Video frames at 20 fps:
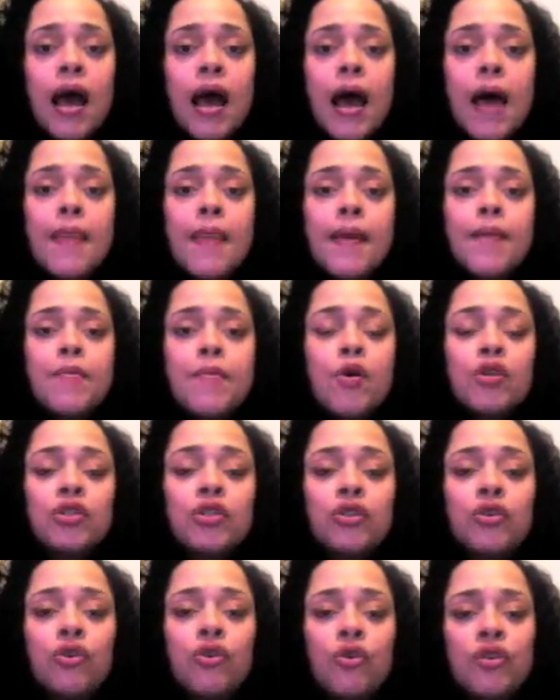And I'm
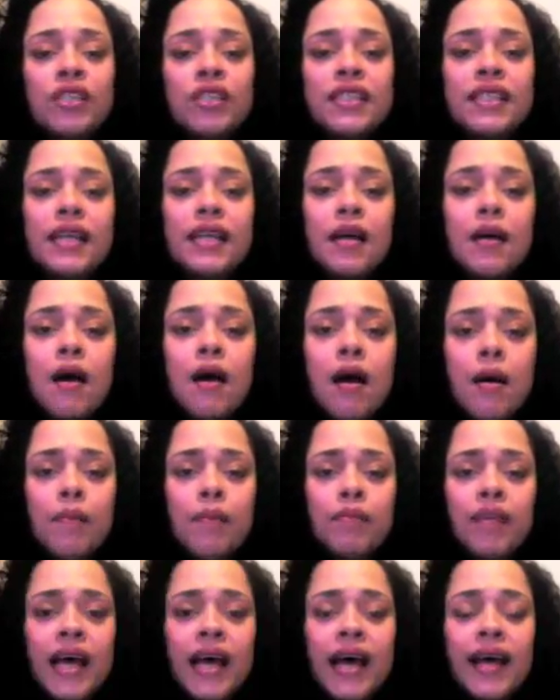also noticing
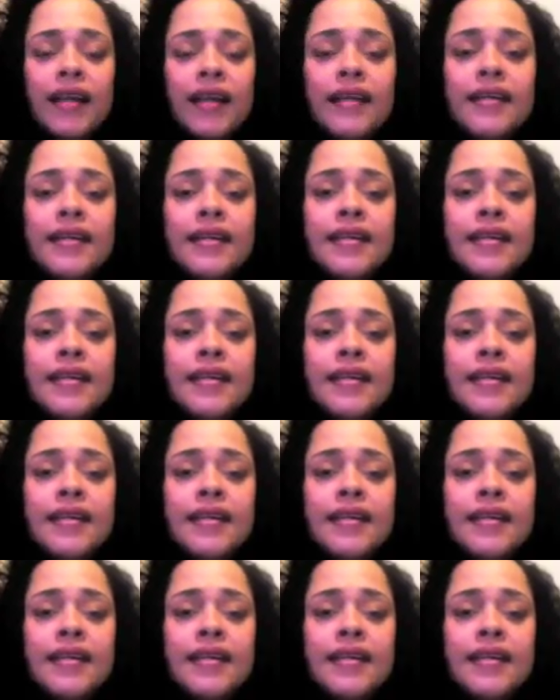that